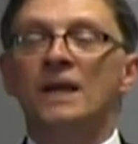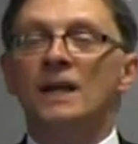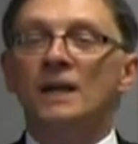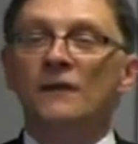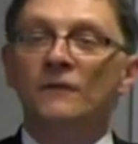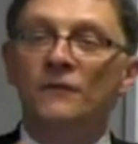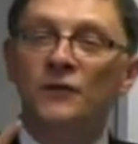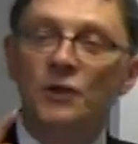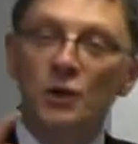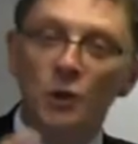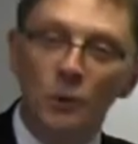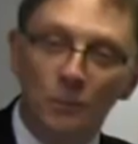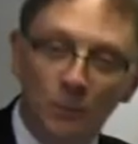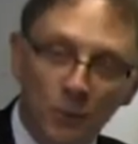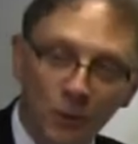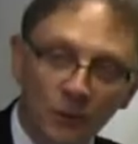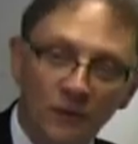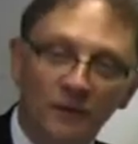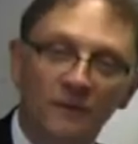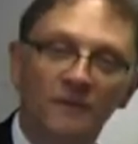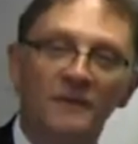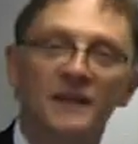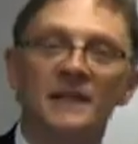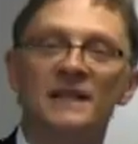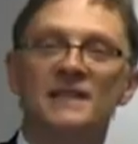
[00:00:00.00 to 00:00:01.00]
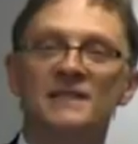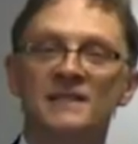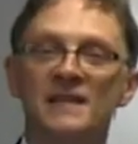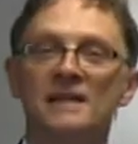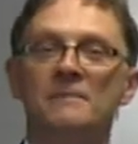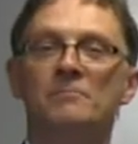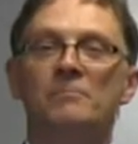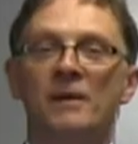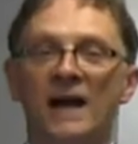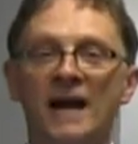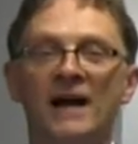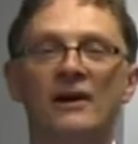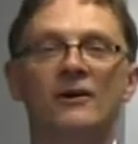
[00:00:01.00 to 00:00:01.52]
If you put things
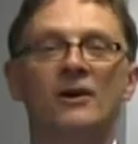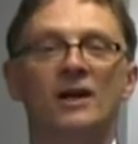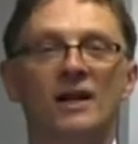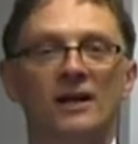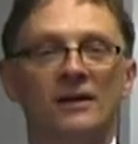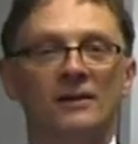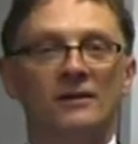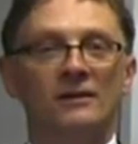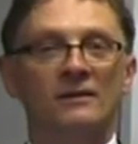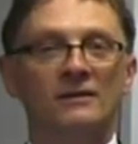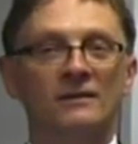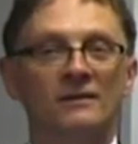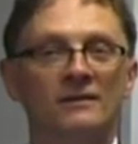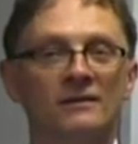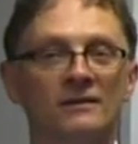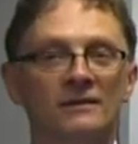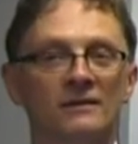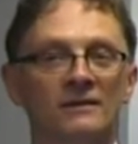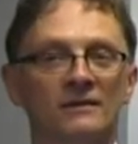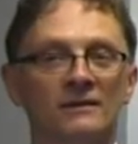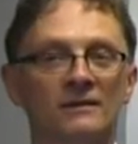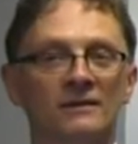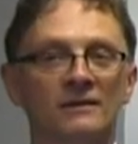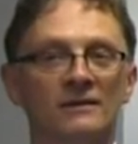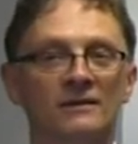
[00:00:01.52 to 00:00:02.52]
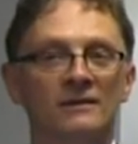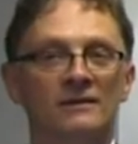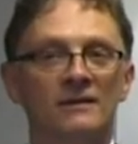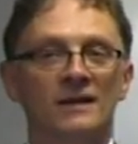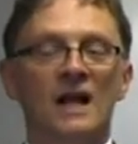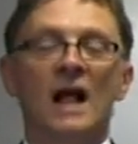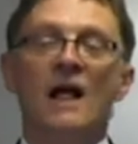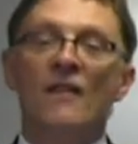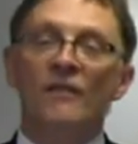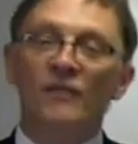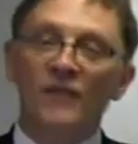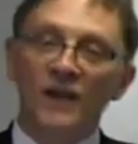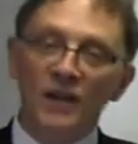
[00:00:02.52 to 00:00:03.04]
in parallel,
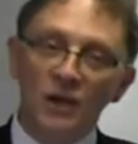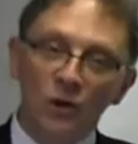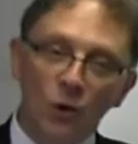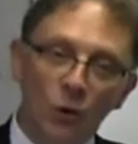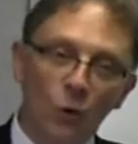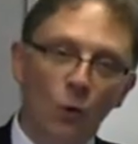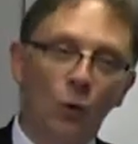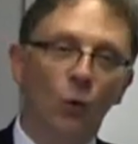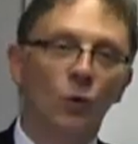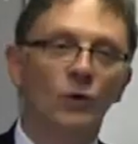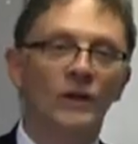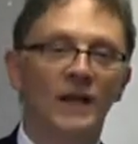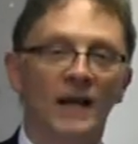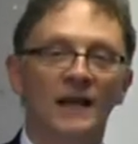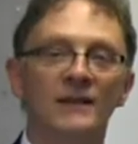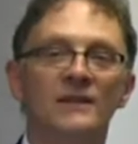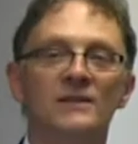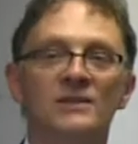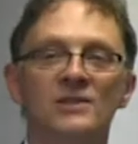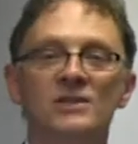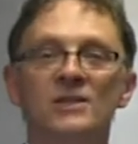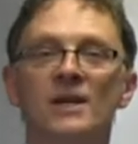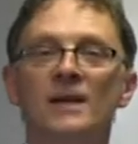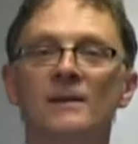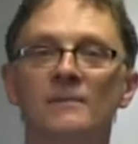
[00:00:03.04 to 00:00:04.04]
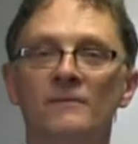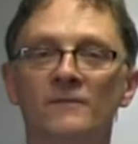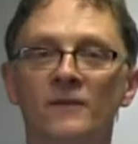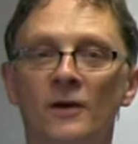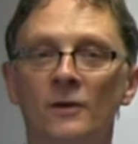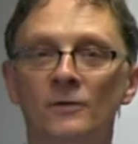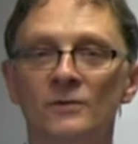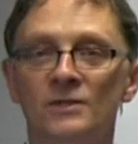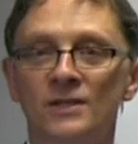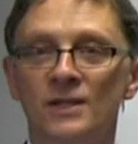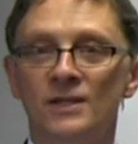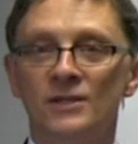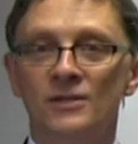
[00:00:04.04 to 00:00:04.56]
they all get the same
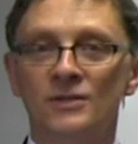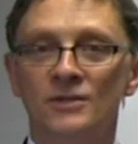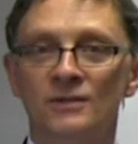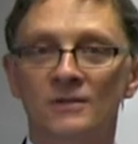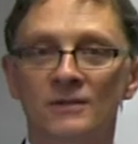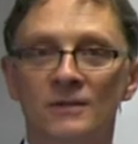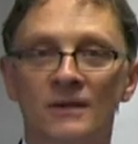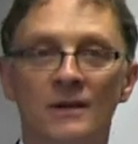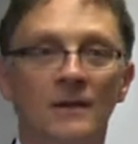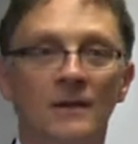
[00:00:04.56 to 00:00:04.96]
voltage.